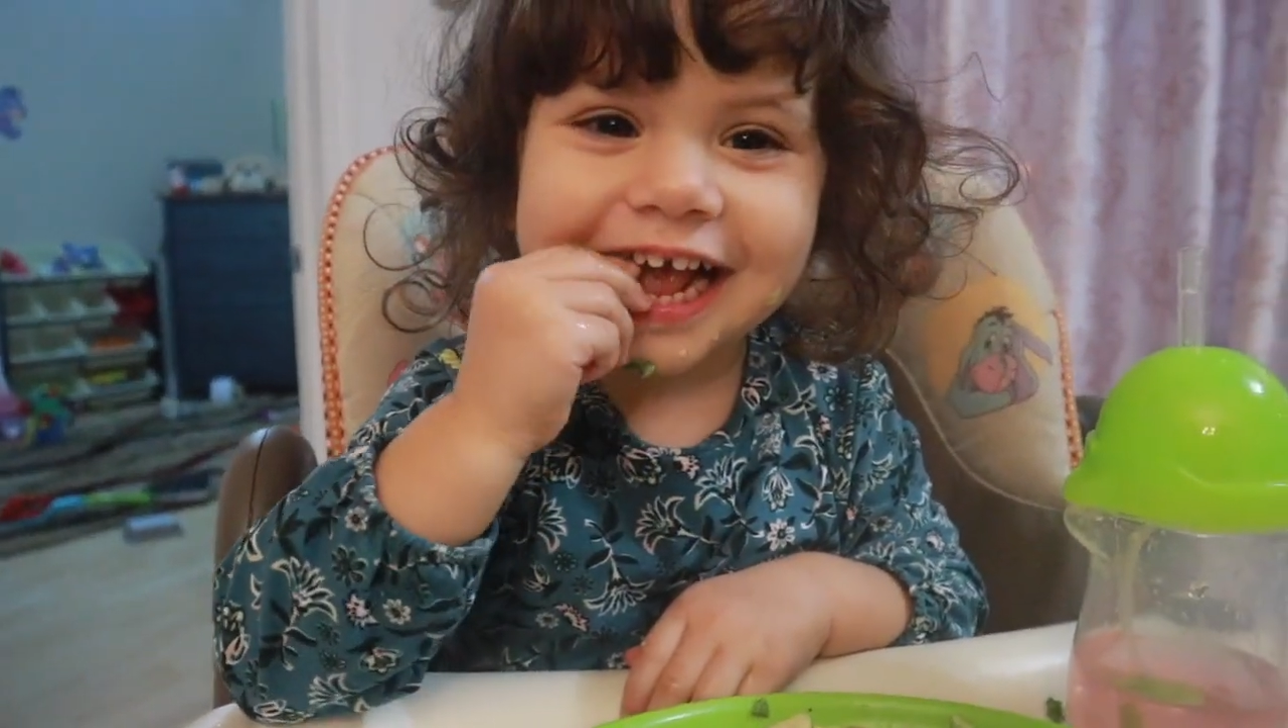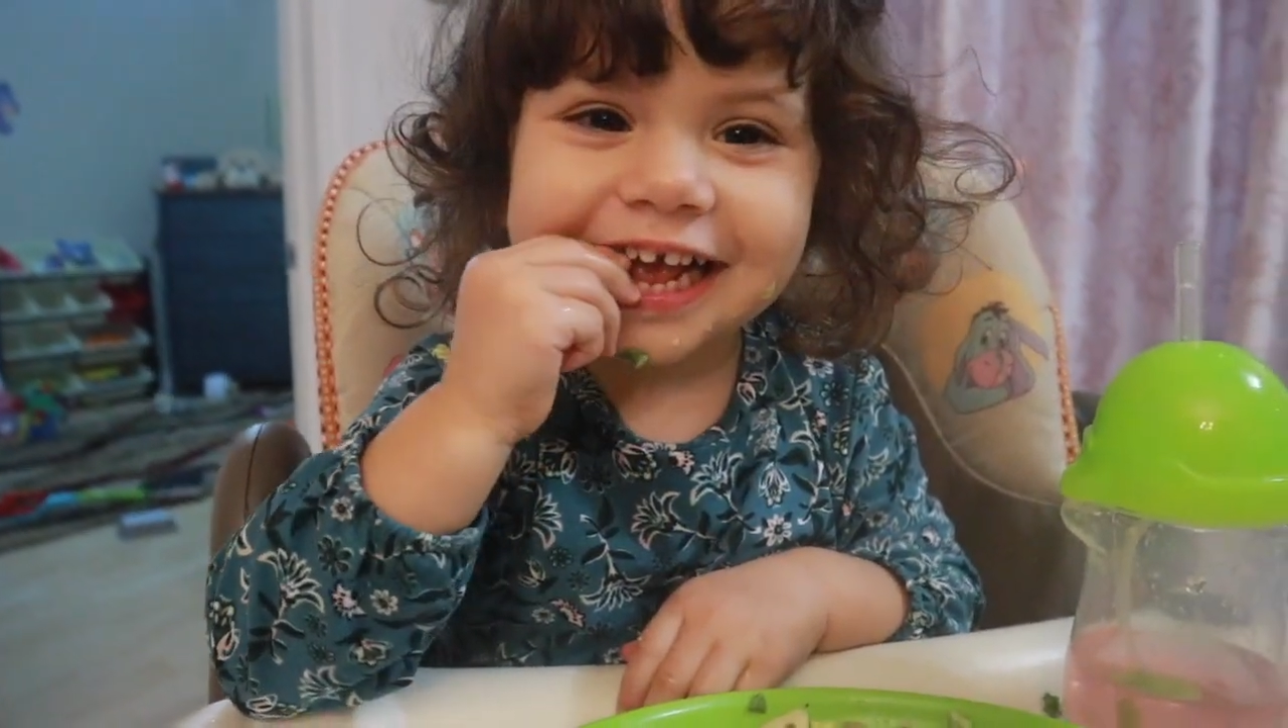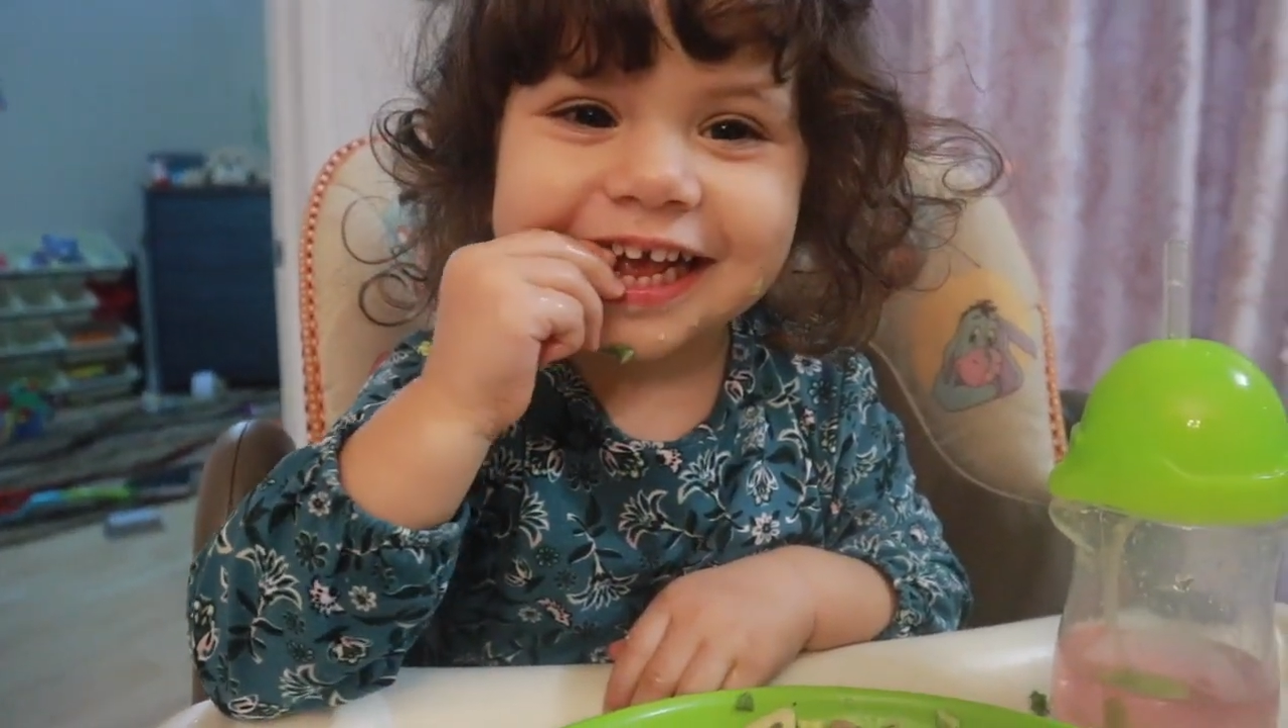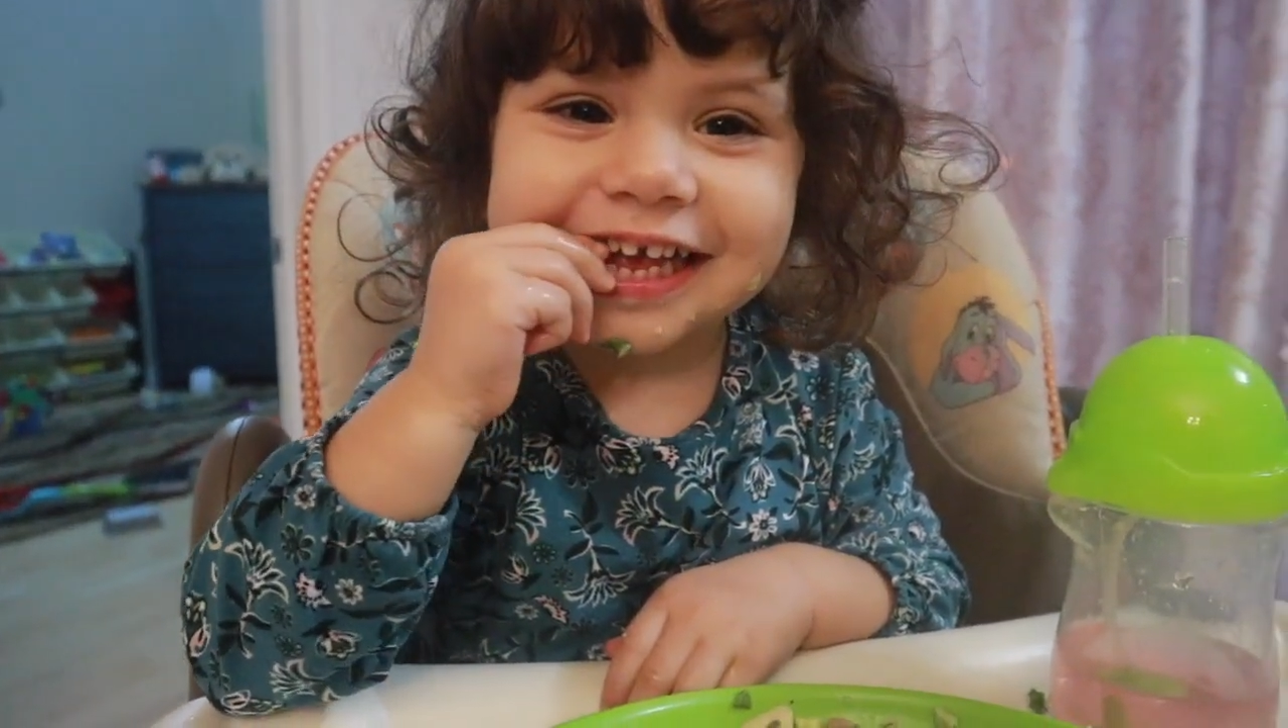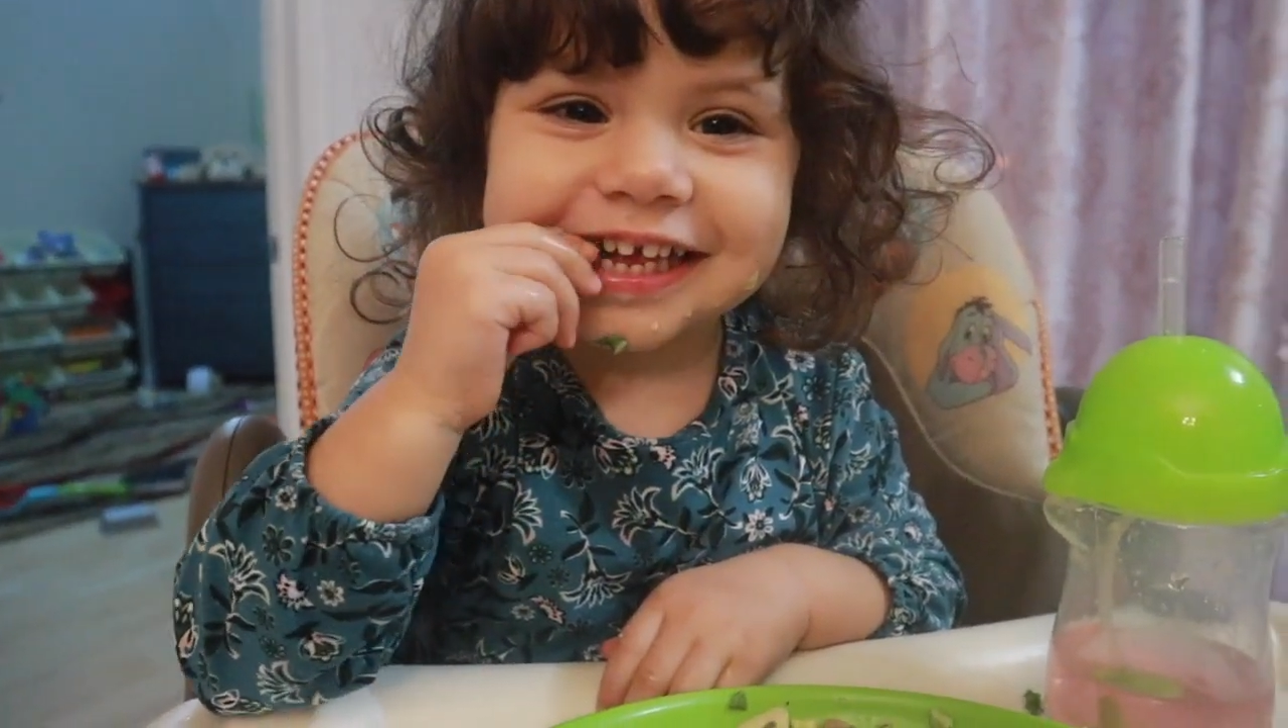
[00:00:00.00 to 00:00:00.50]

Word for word: Yeah,